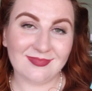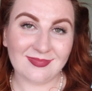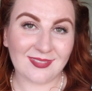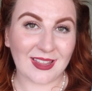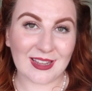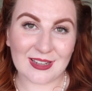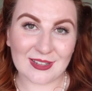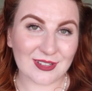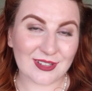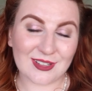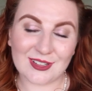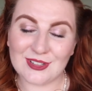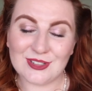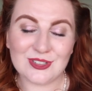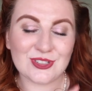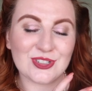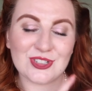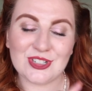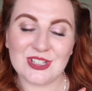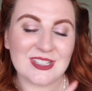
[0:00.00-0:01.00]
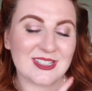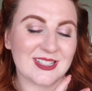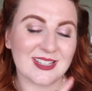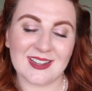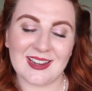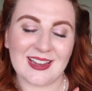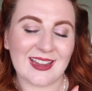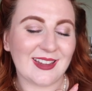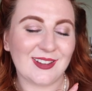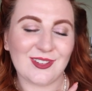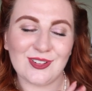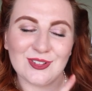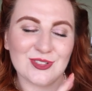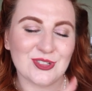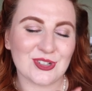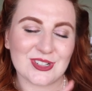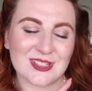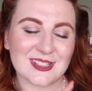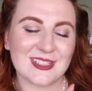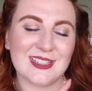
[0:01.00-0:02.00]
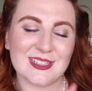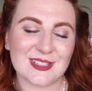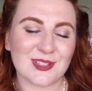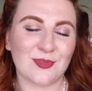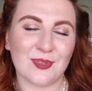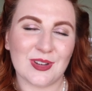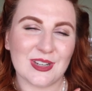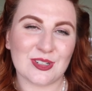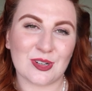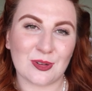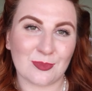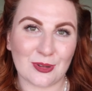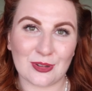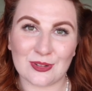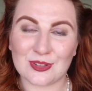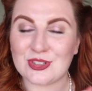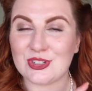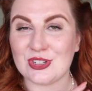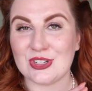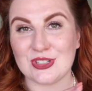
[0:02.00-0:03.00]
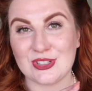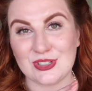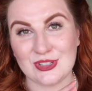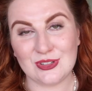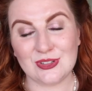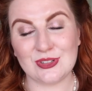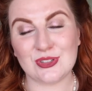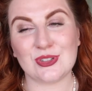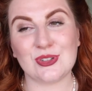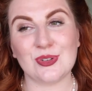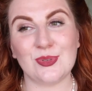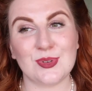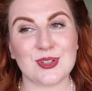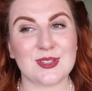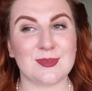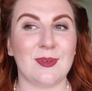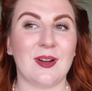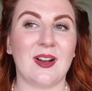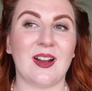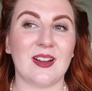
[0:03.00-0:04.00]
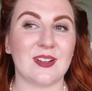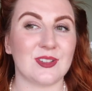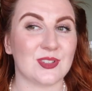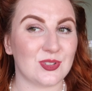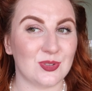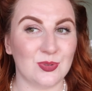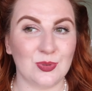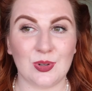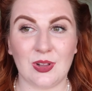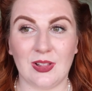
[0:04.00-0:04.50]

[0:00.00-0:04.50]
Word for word: like, she's great. You just need to read her books. She's so smart, so